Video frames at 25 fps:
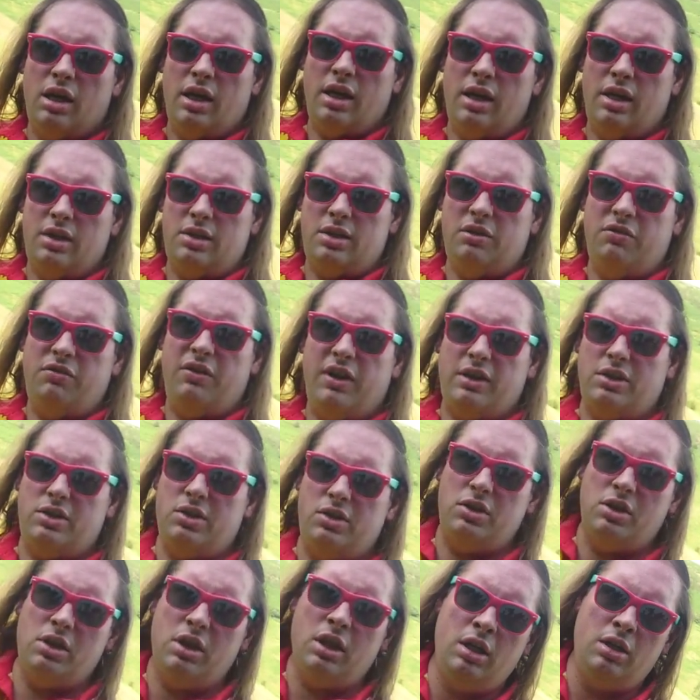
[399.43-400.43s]
uh,
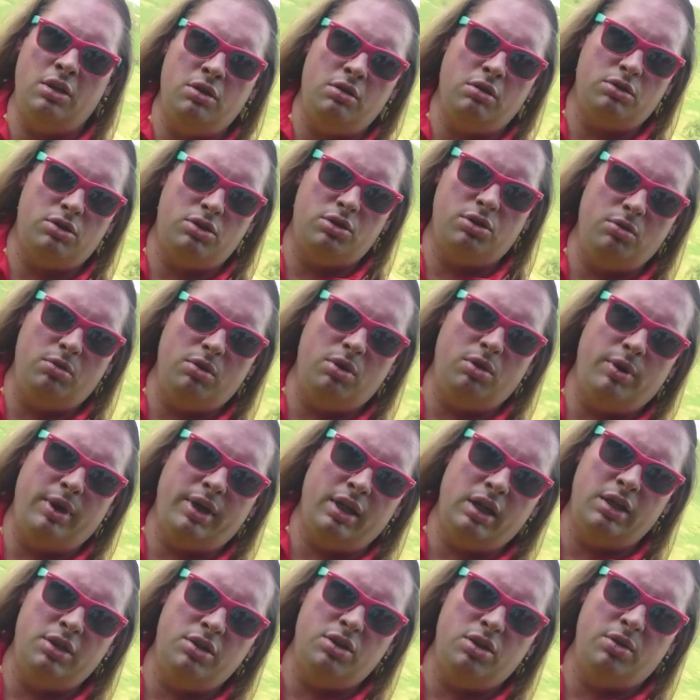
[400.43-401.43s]
defected to, to
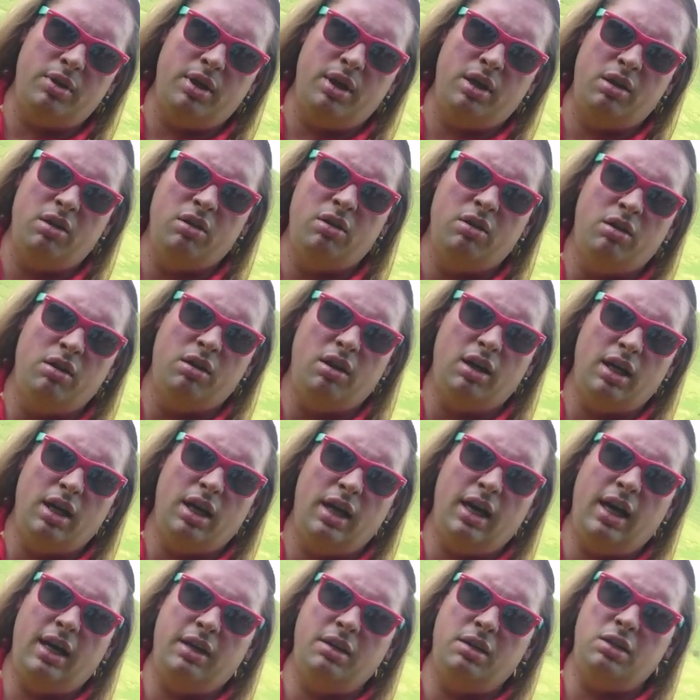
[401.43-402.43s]
Owain Glyndwr
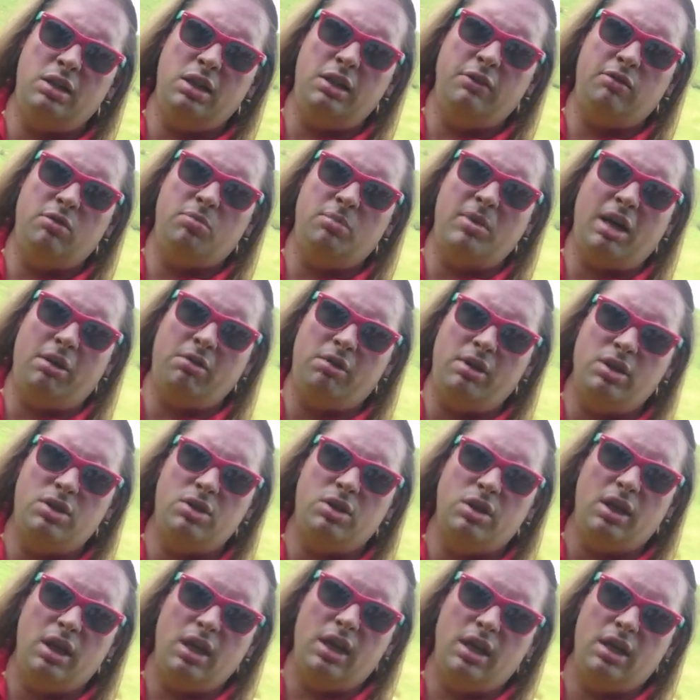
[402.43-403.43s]
and had even
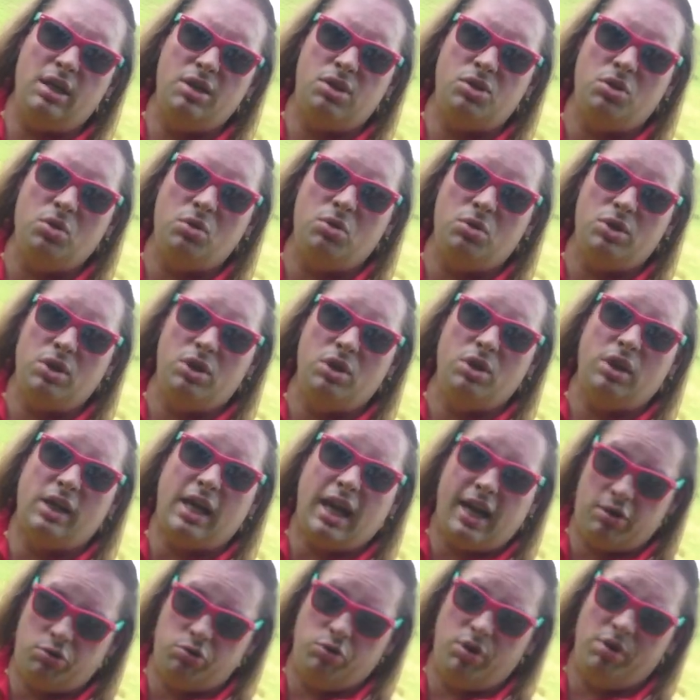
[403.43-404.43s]
married his daughter
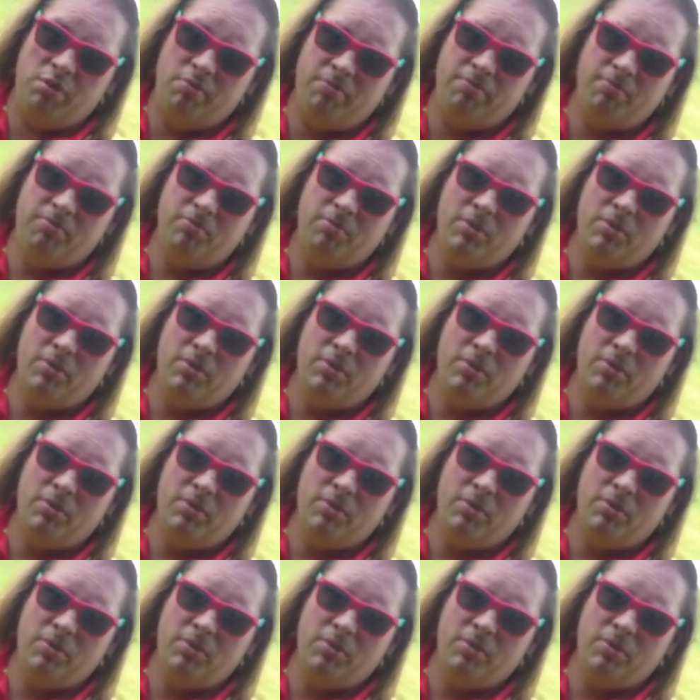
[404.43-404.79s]
Catherine,